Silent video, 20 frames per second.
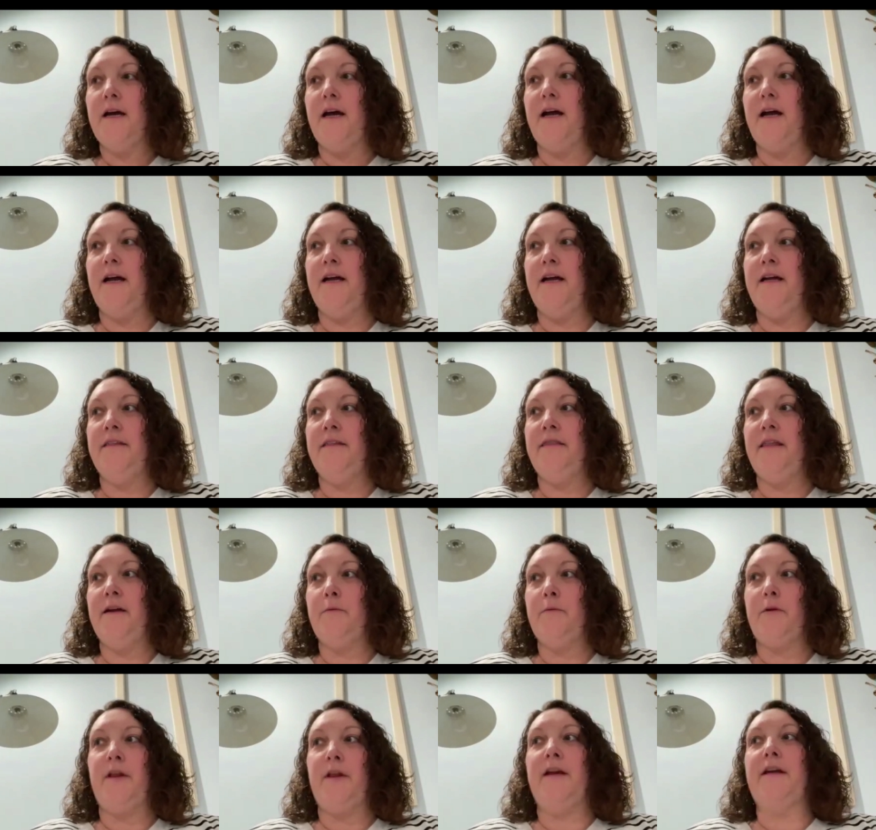And they
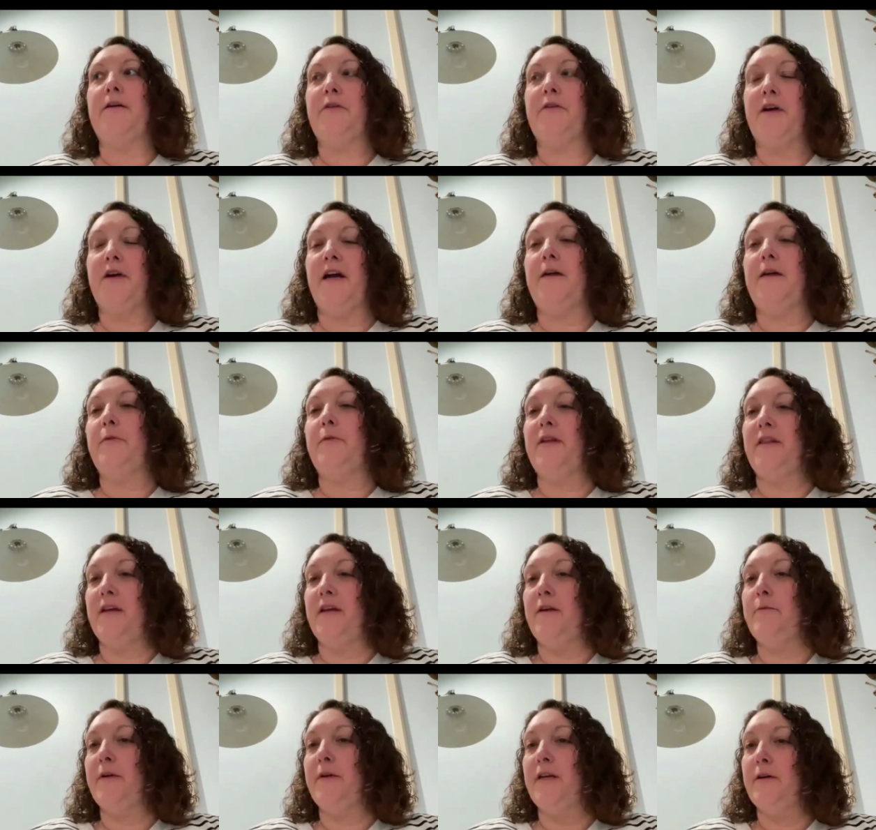were like, okay, we
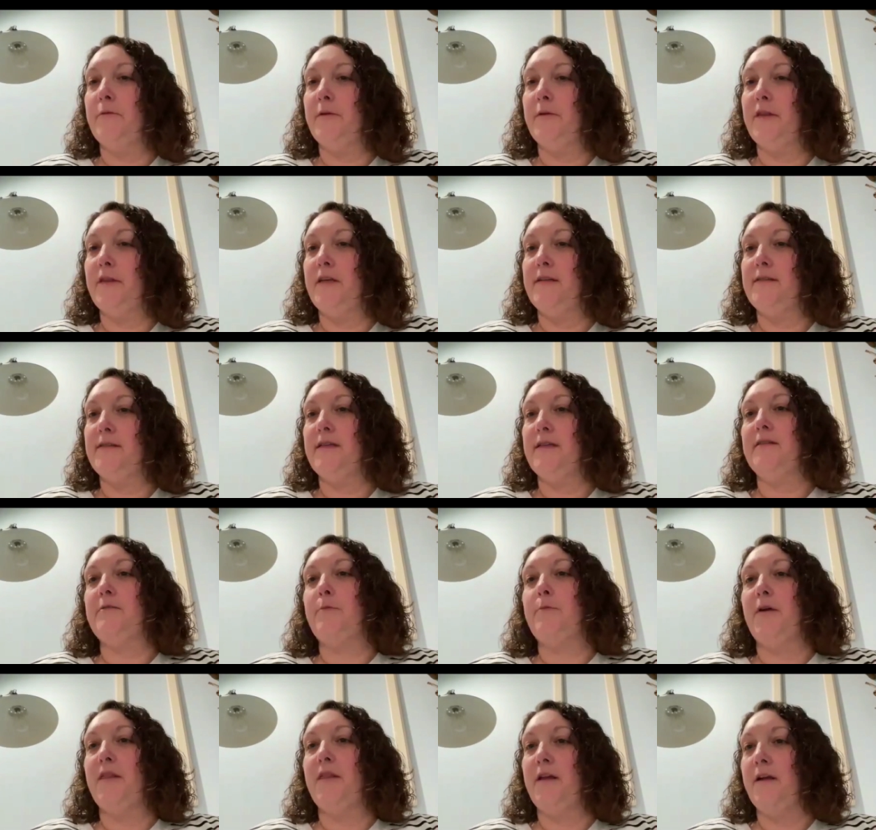think we know what this is.
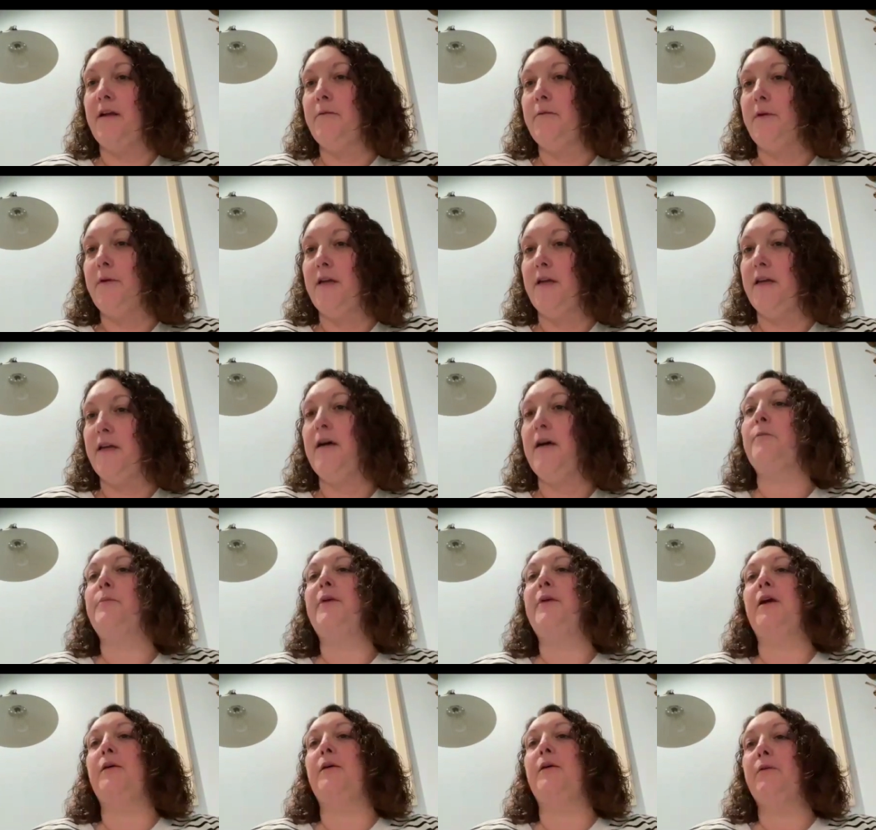We think we can help
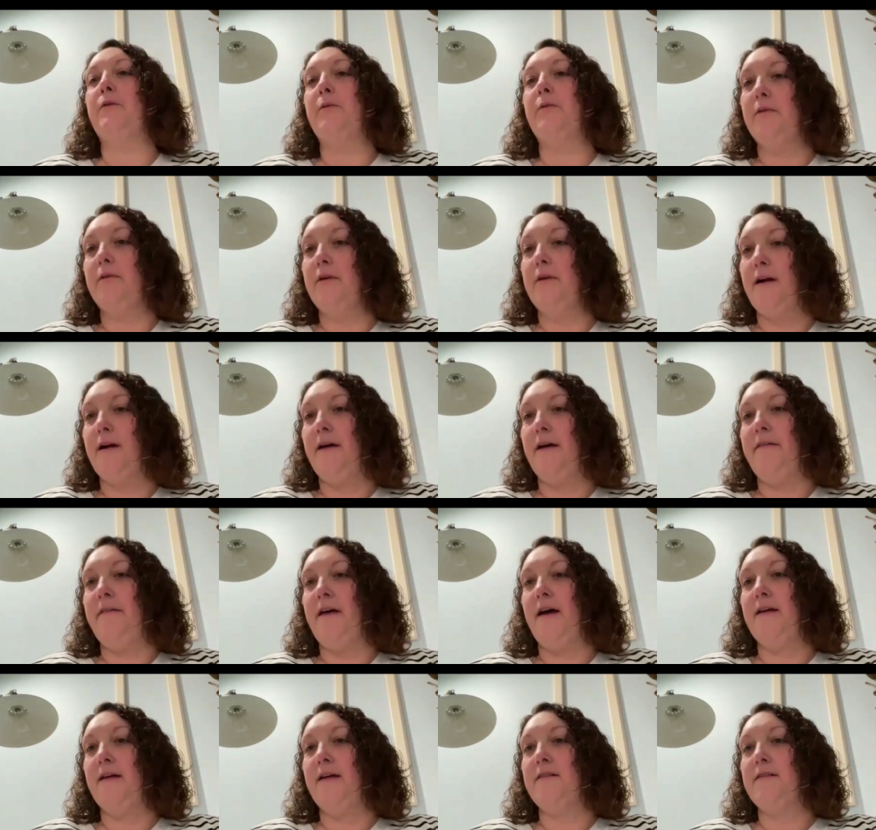you. And
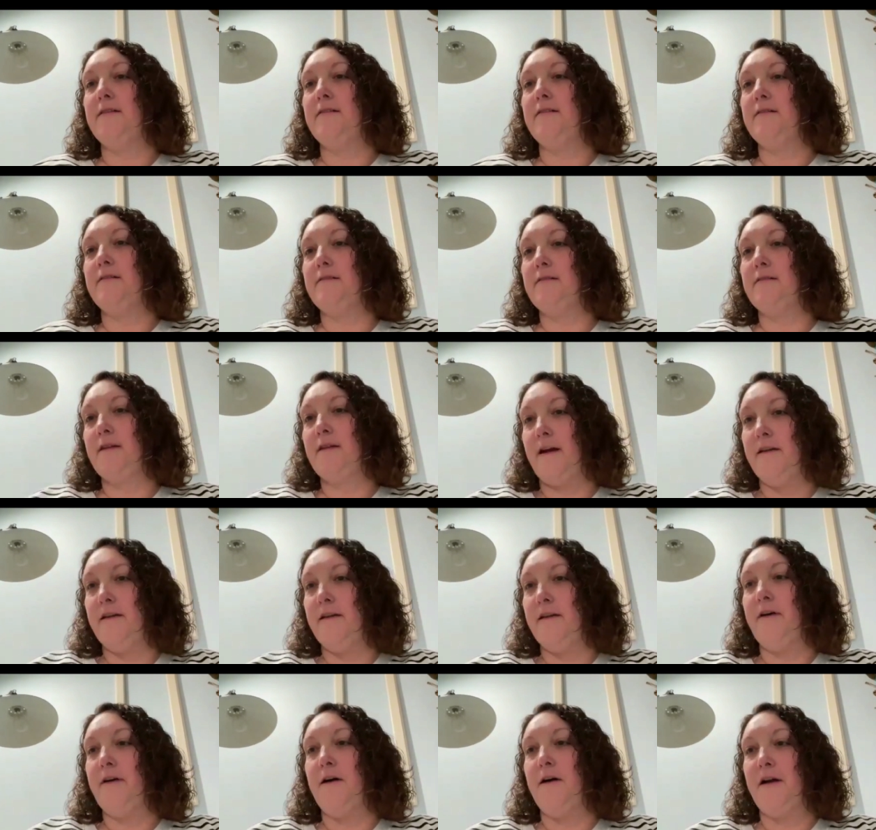that's kind
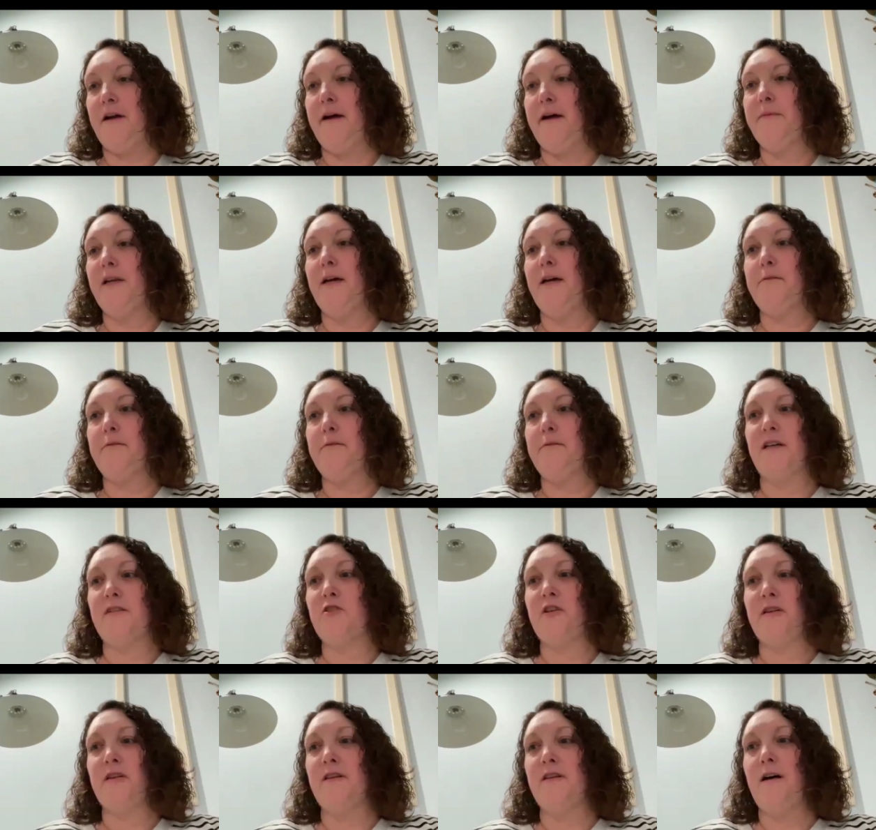of how it happened. I was
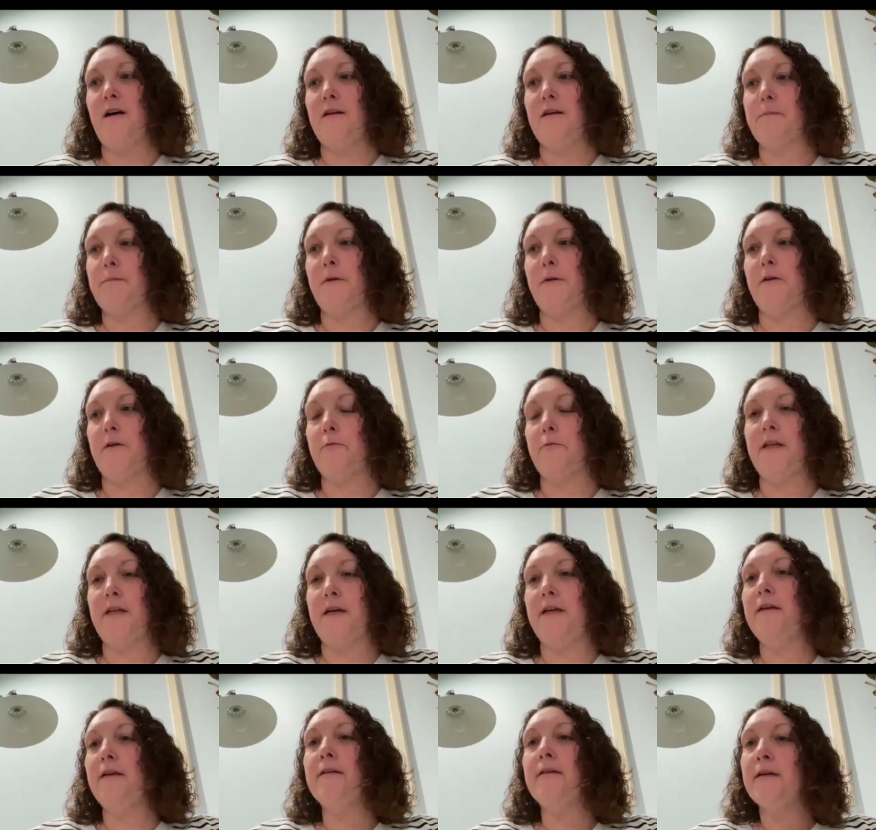actually in the hospital when
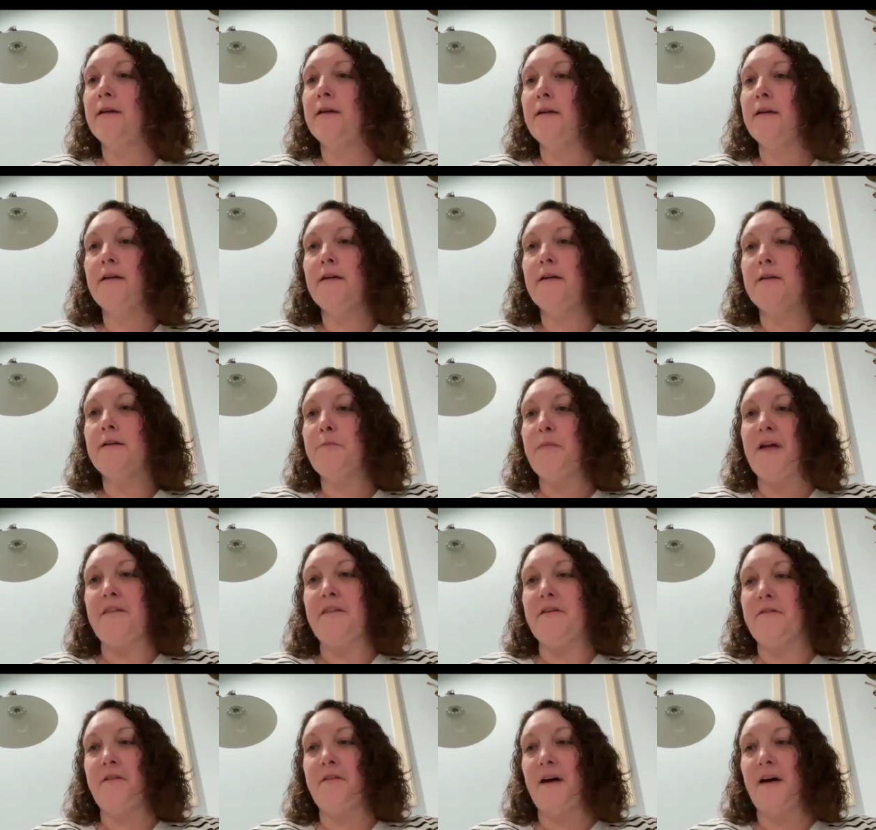they made
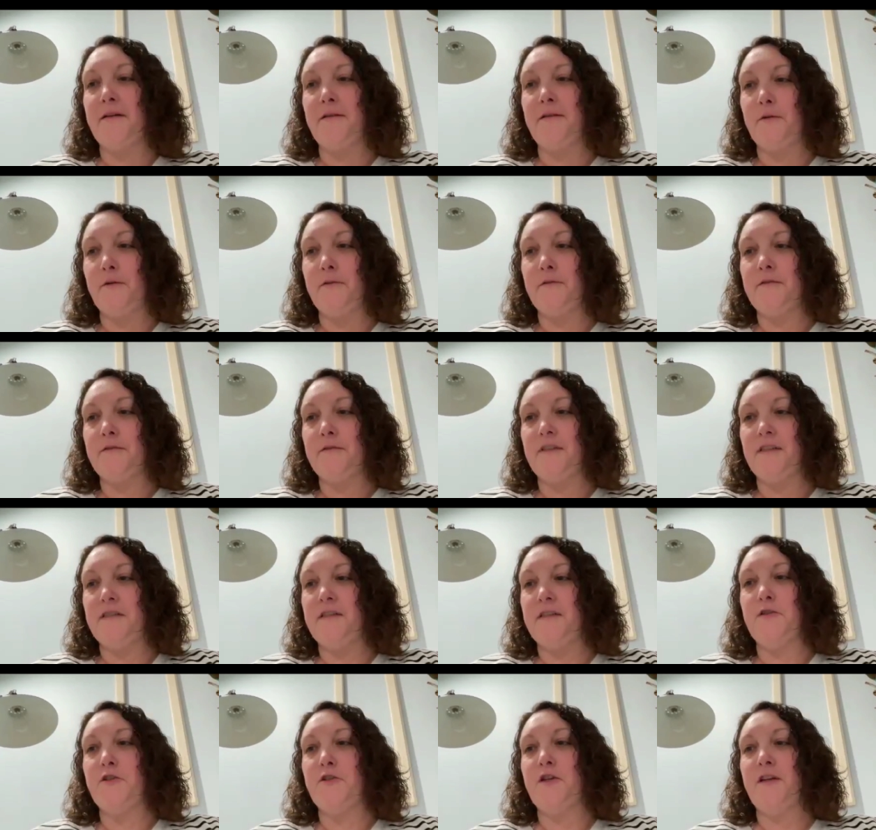the final
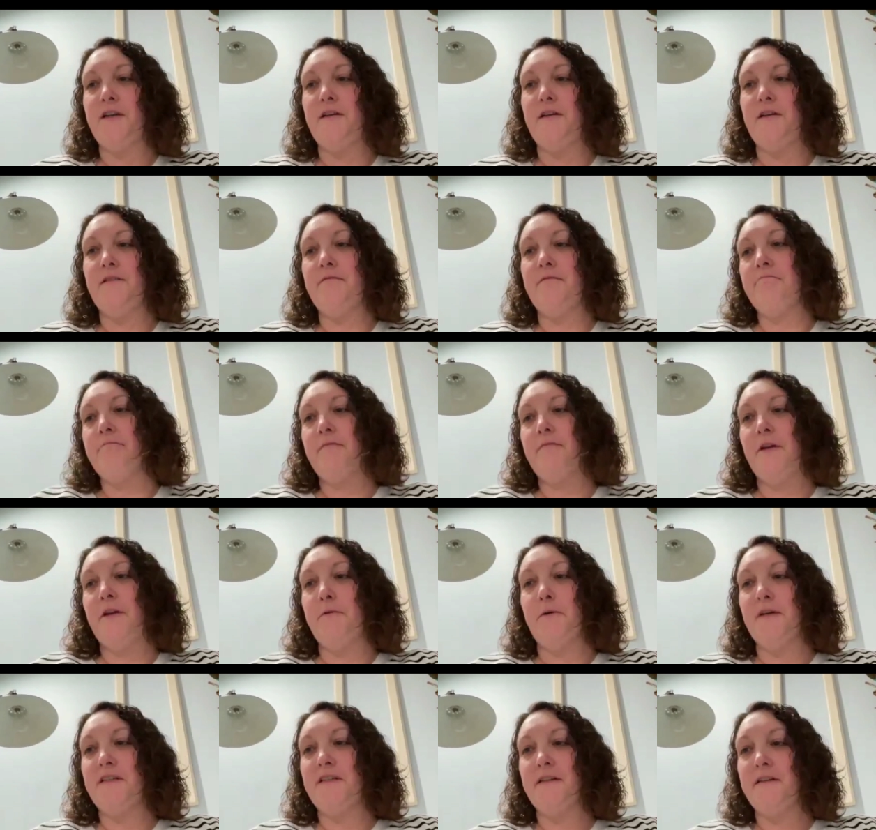decision and knew
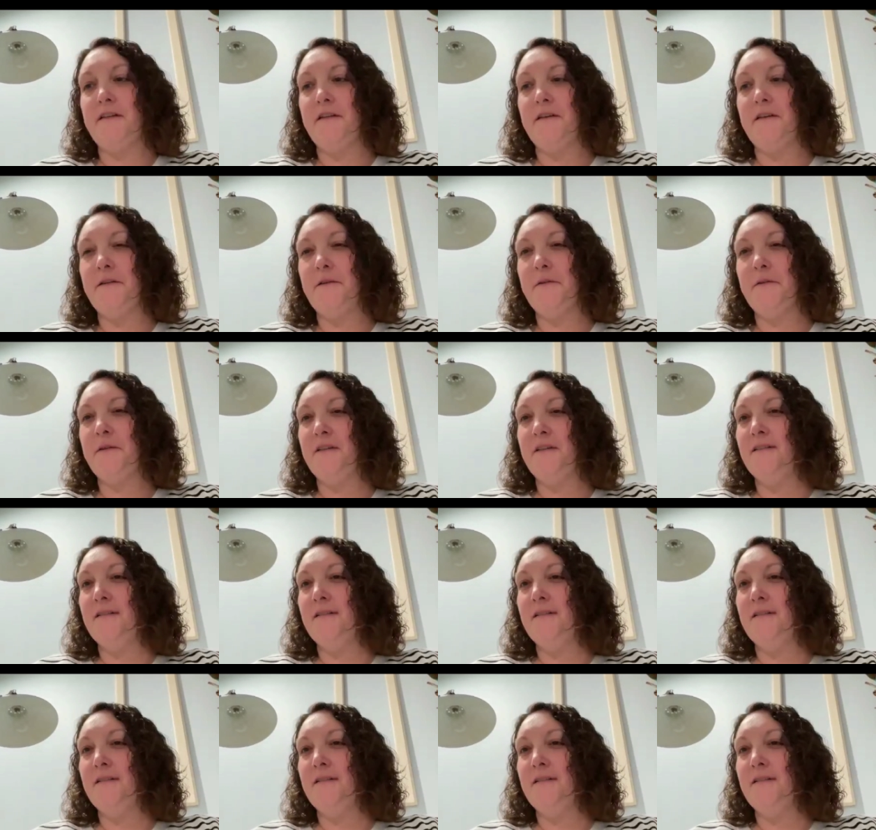what to do.